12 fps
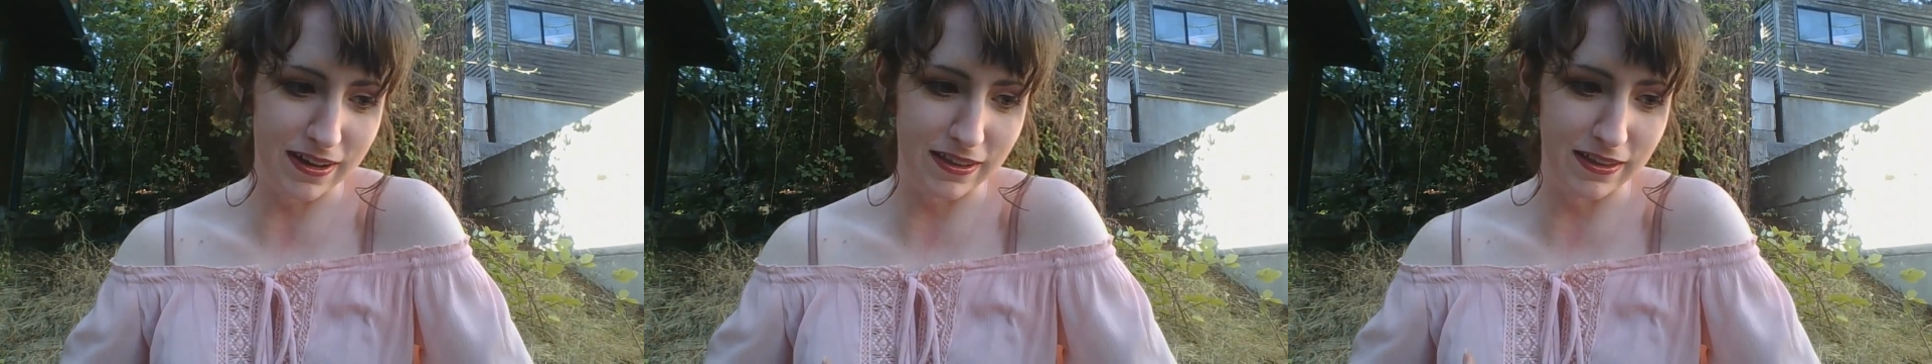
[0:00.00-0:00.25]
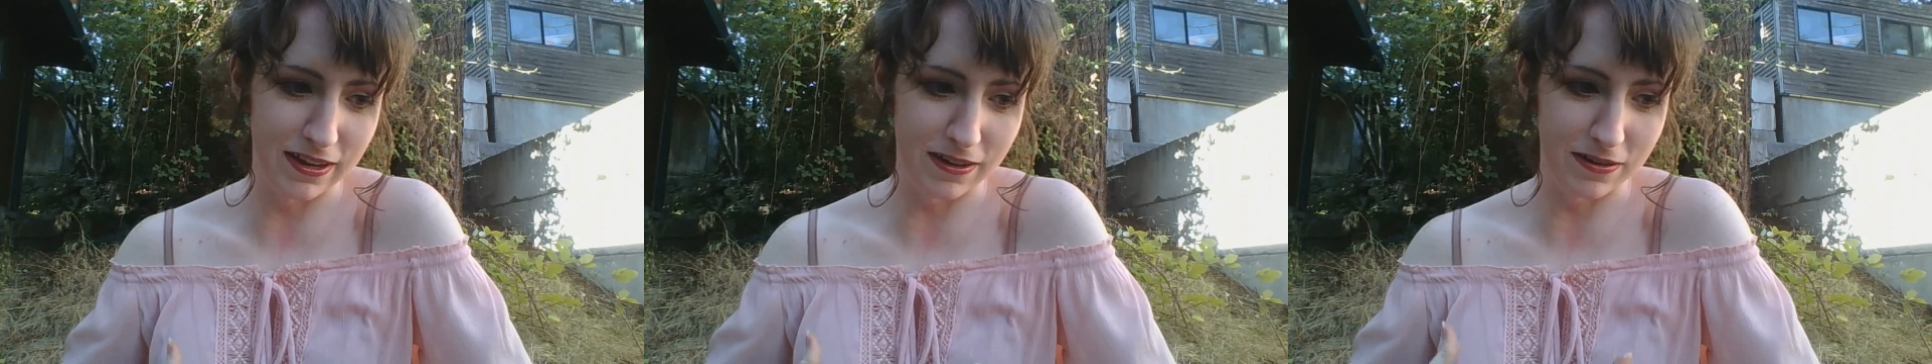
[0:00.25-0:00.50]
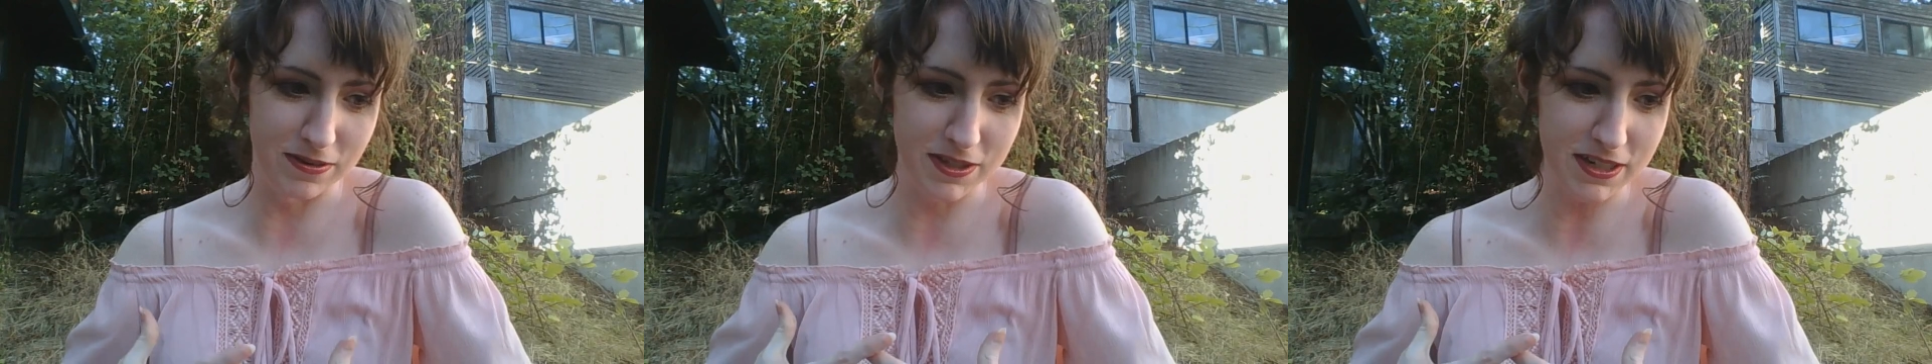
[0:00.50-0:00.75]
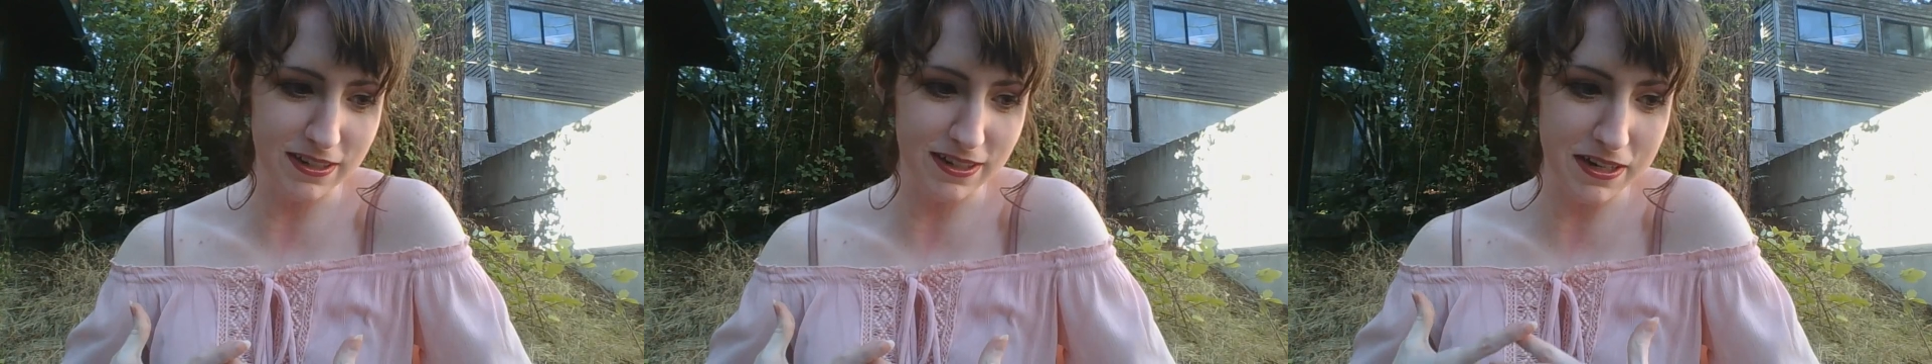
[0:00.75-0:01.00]
there's
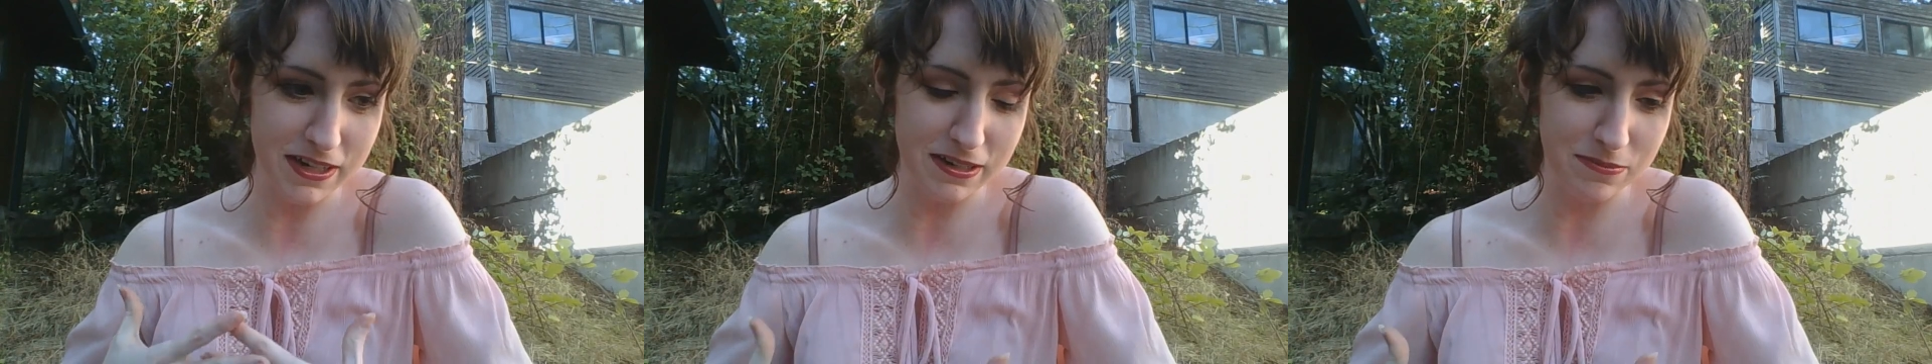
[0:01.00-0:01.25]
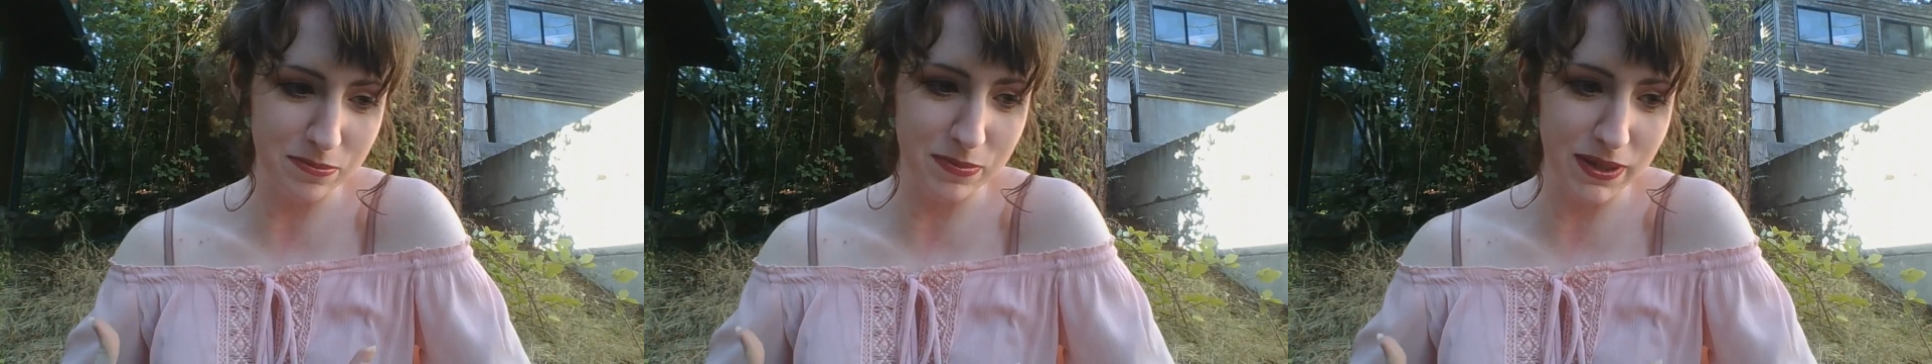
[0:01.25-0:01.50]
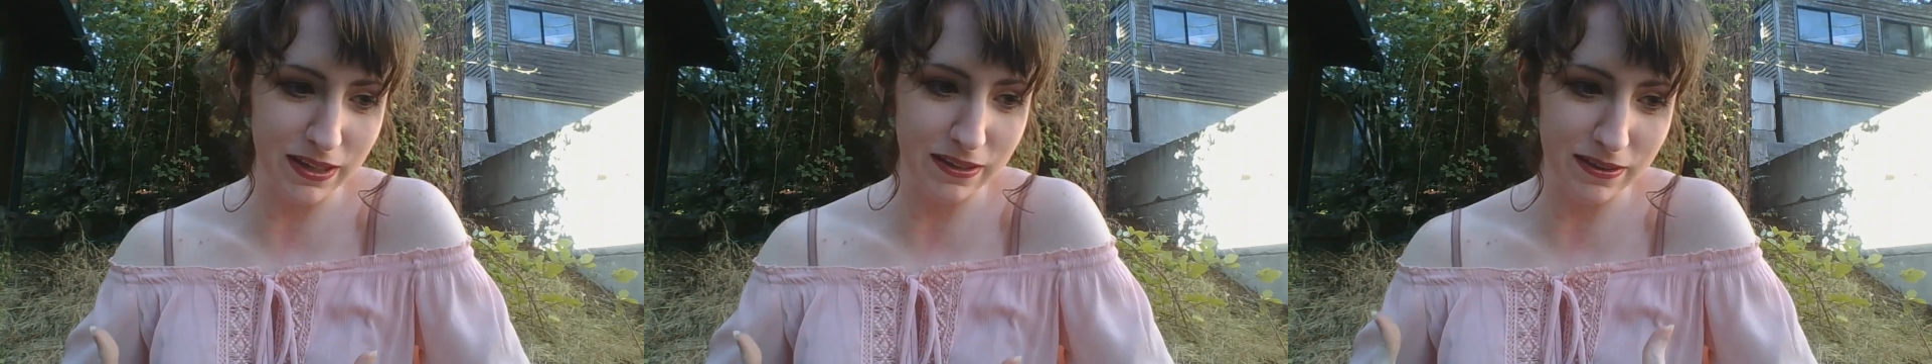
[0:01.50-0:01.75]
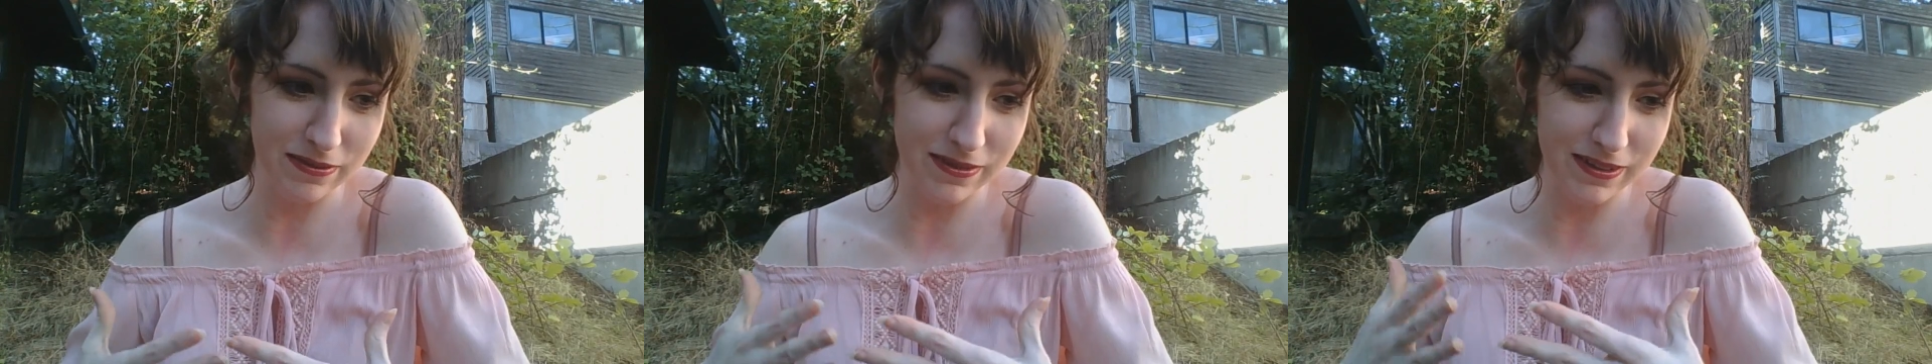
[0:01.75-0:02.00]
gonna be a
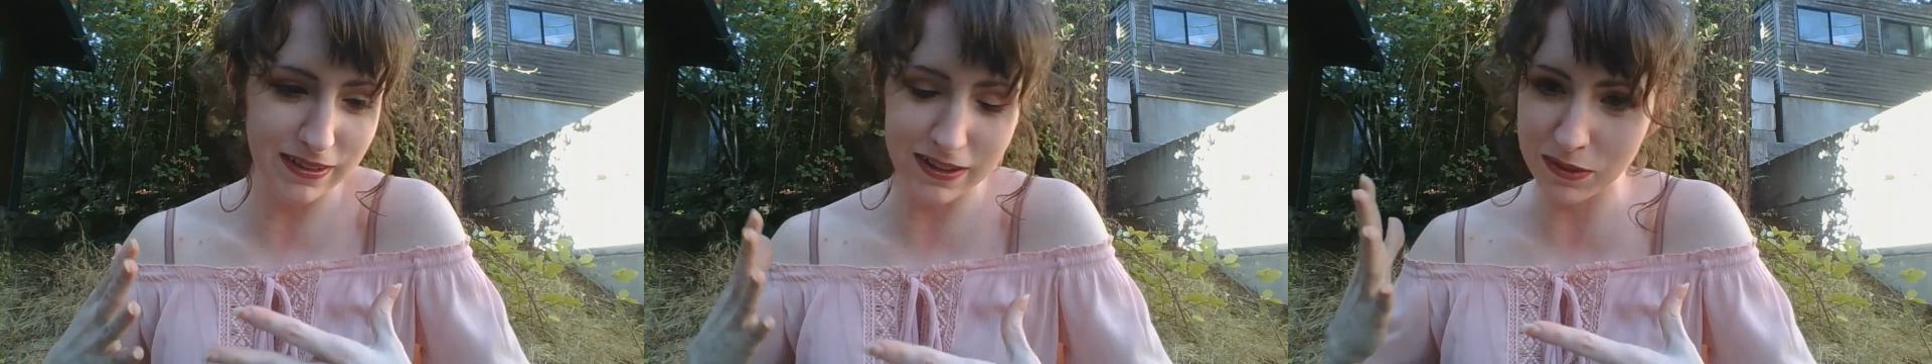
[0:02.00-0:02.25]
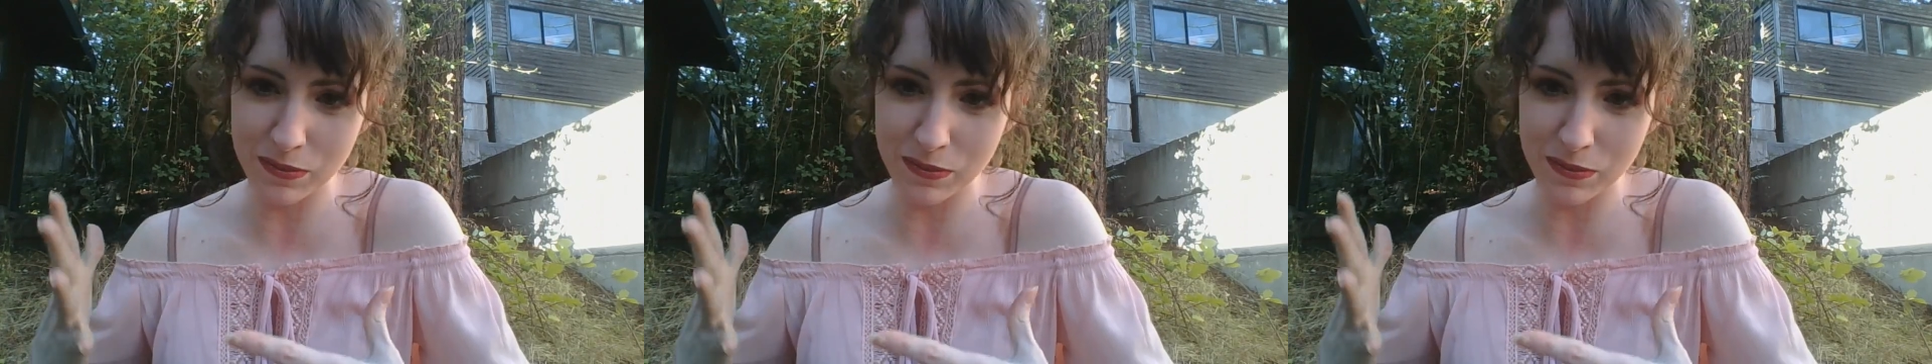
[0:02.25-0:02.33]
little